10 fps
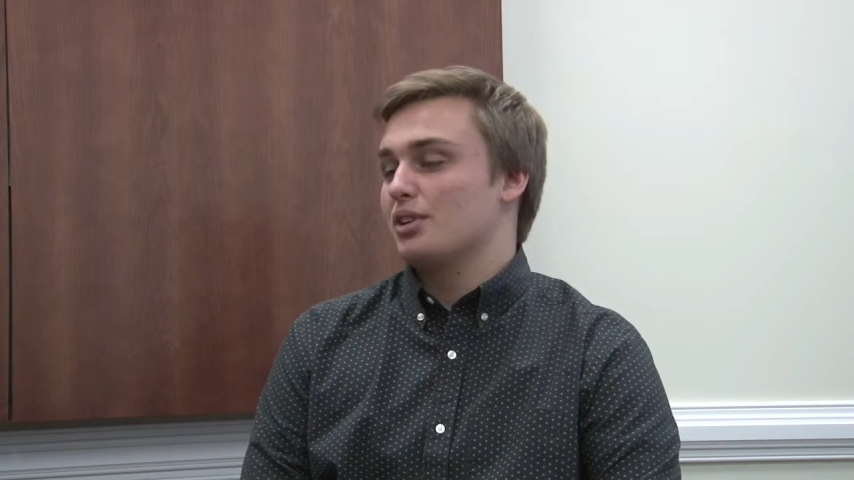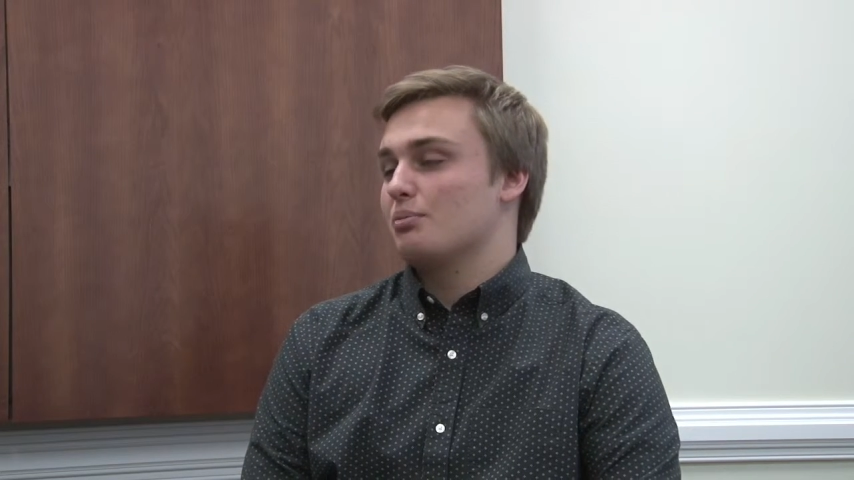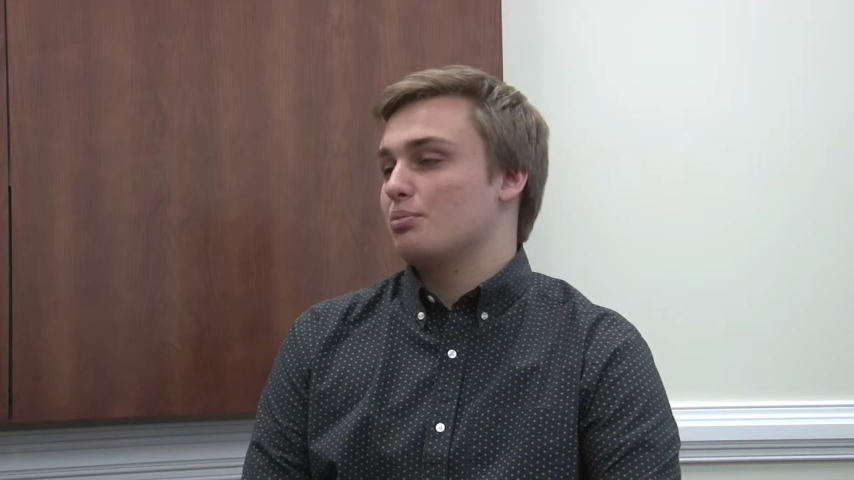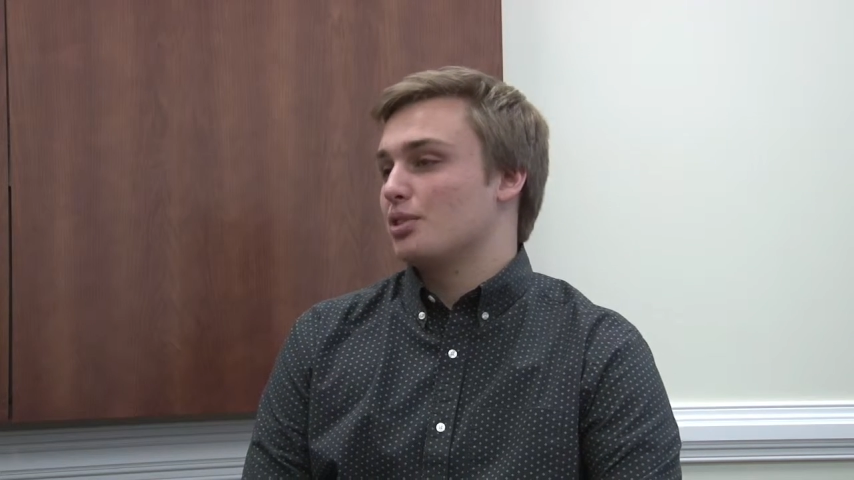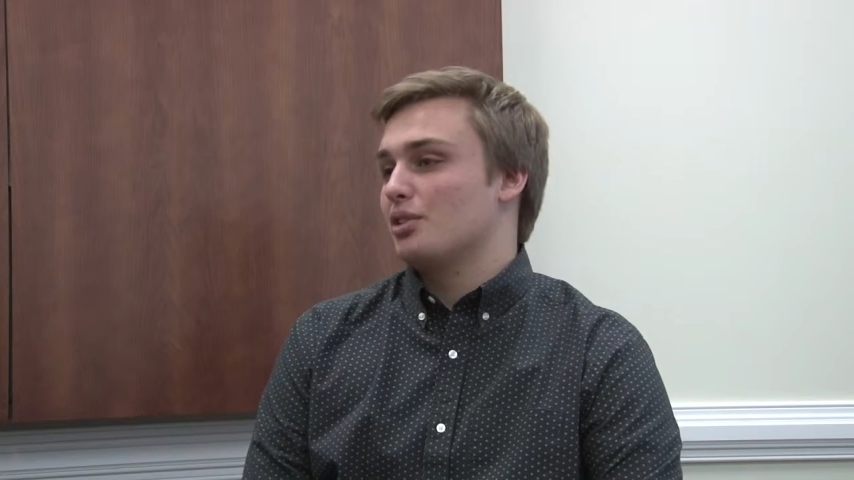
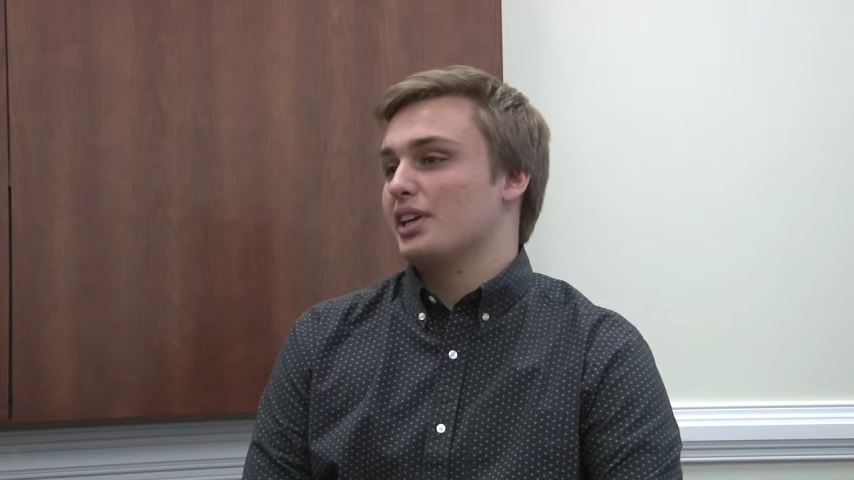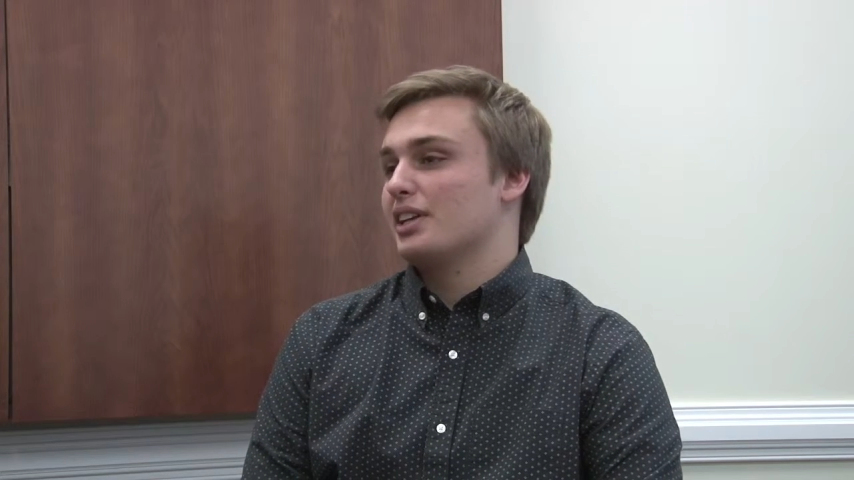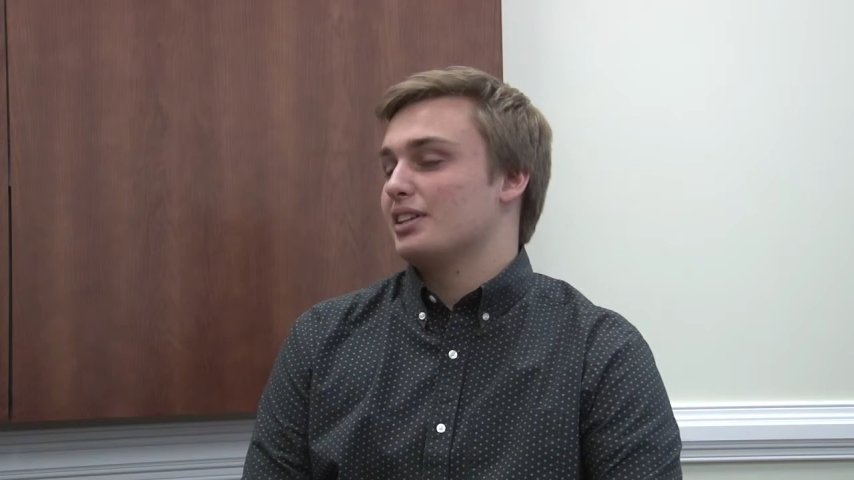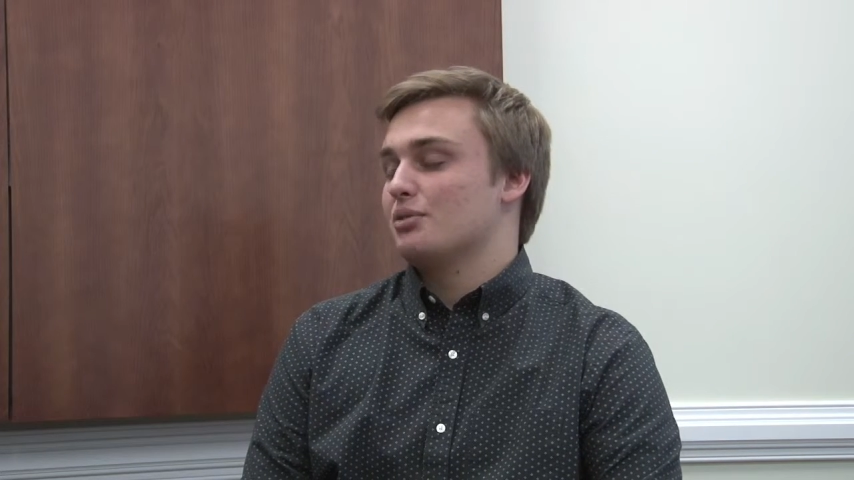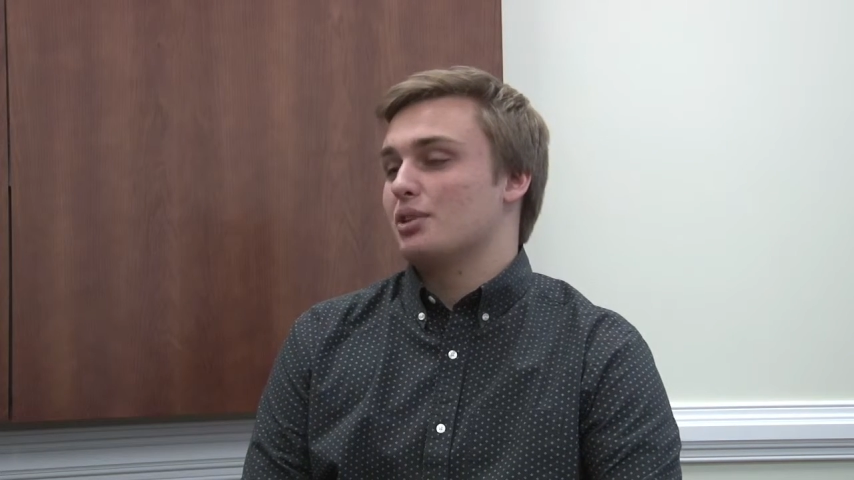
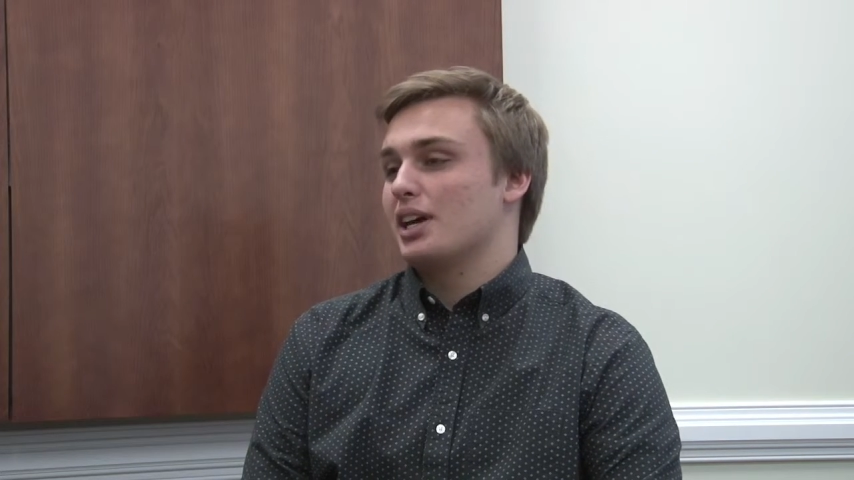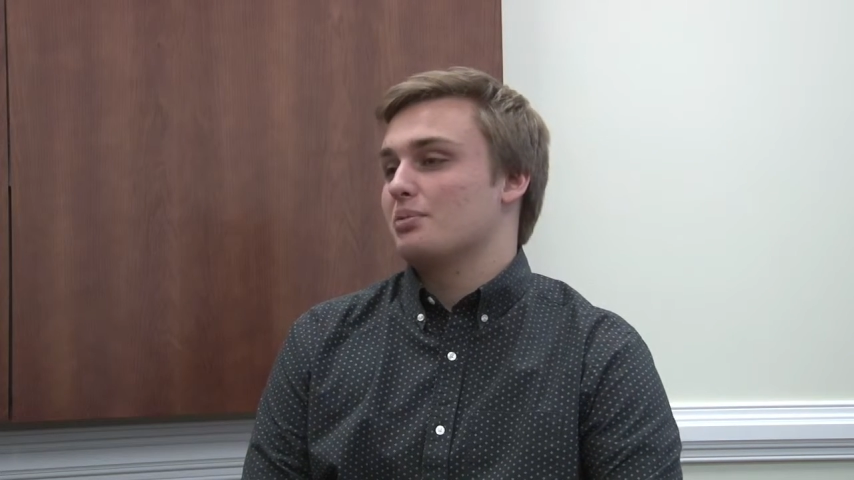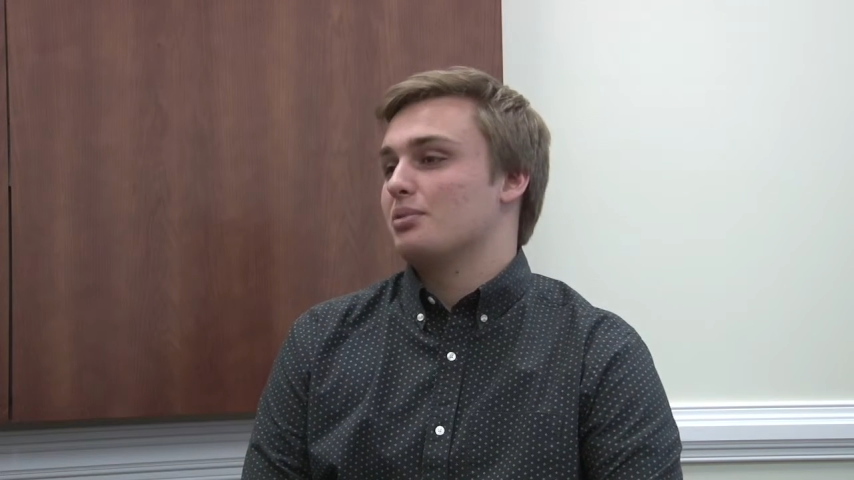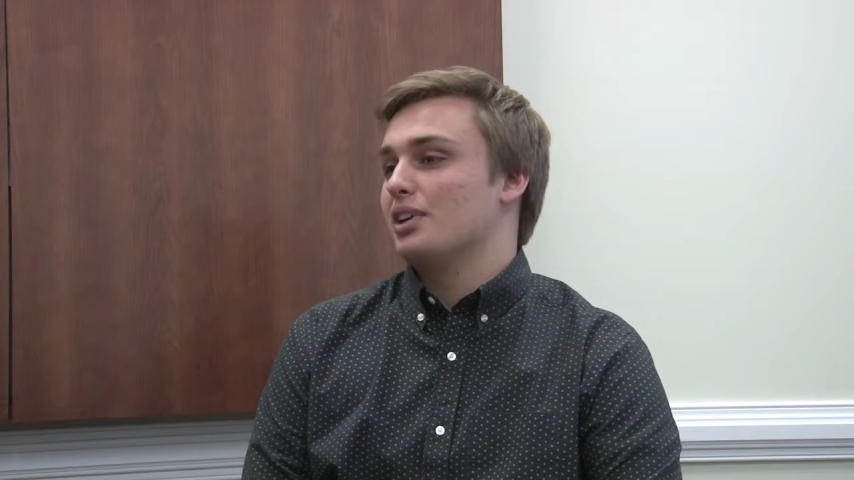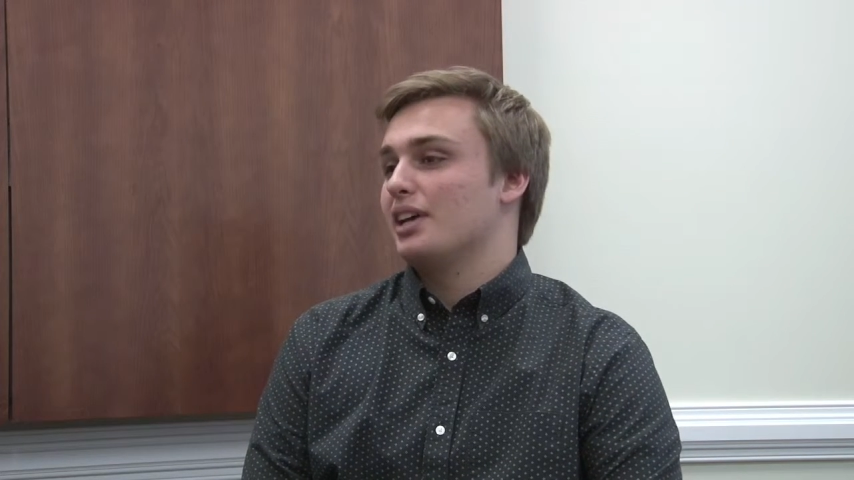brilliant
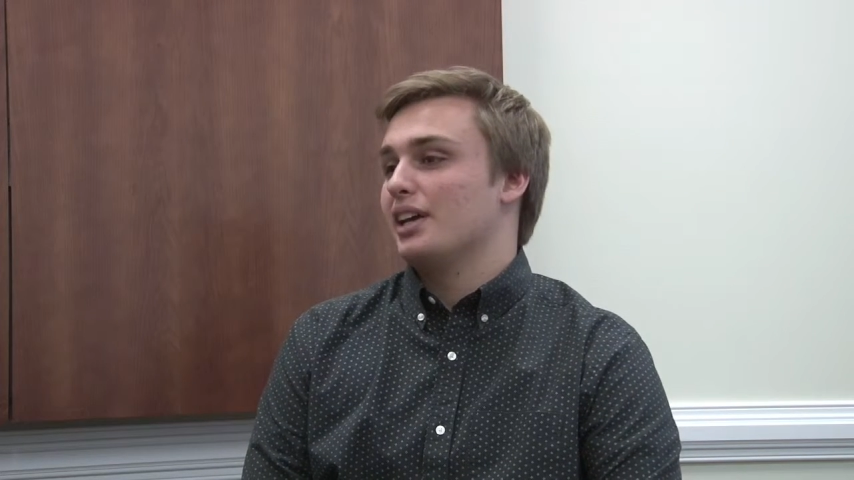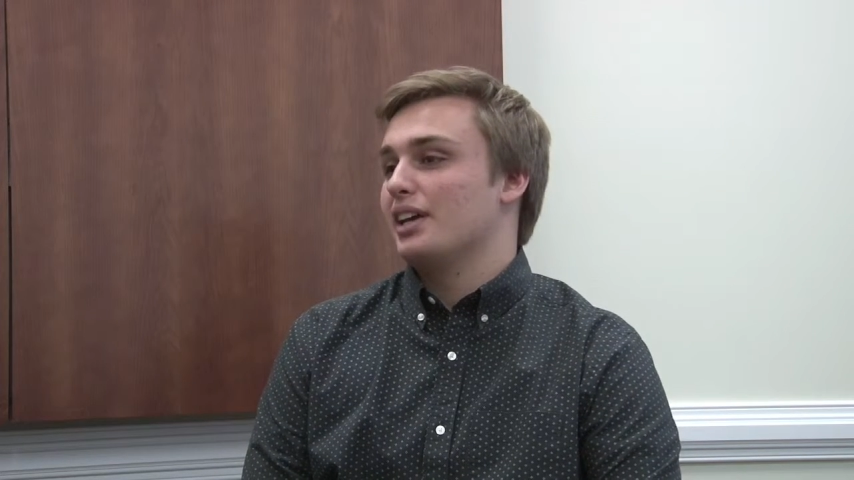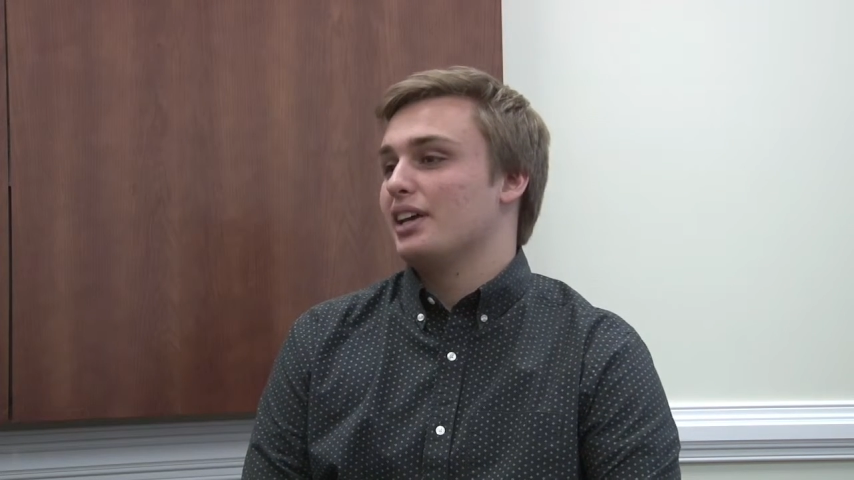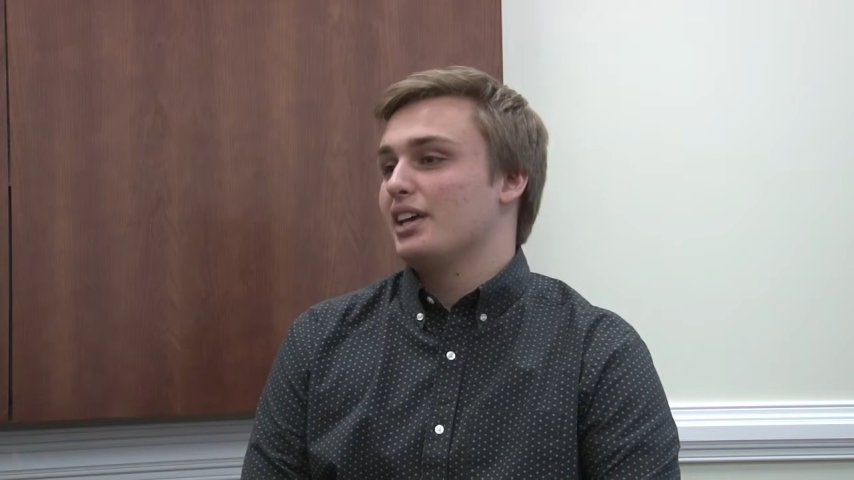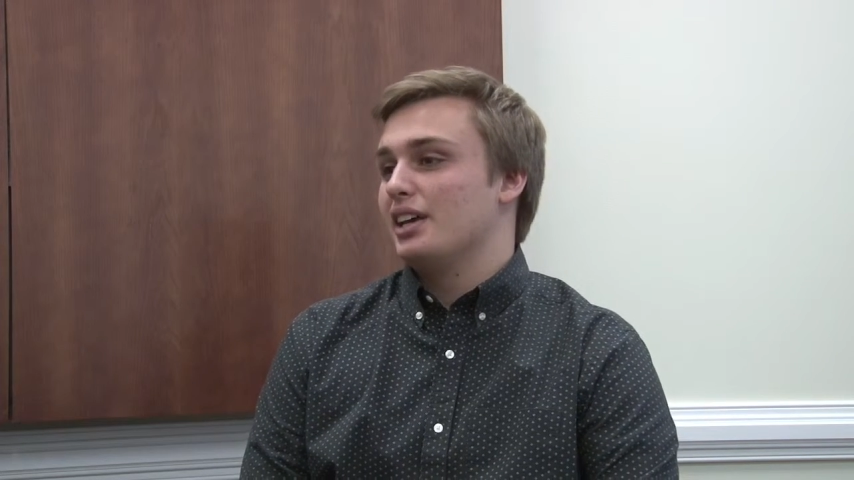one-act play